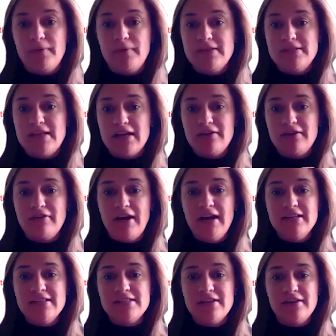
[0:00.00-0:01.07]
Is that
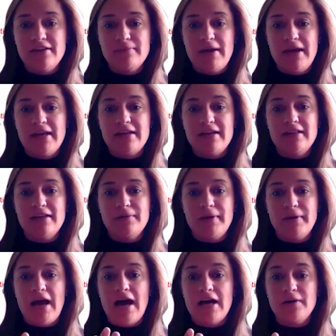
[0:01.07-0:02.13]
correct? So you can make it a little bit
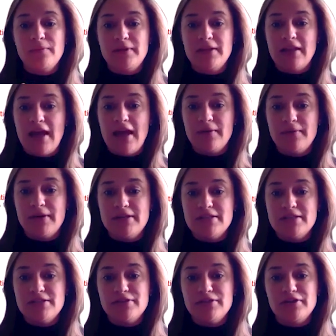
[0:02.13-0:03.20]
harder with the language
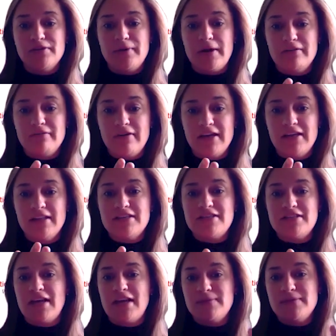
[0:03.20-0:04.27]
and talk about irregular
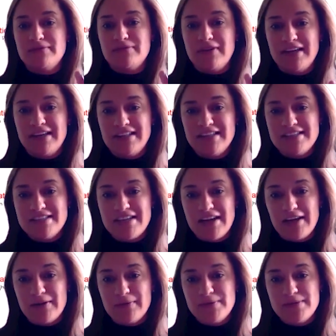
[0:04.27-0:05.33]
shapes and regular
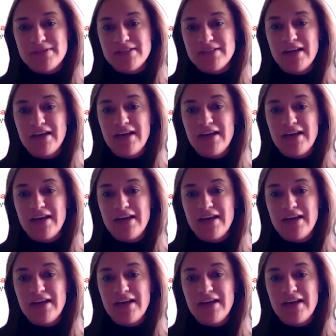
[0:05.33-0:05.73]
shapes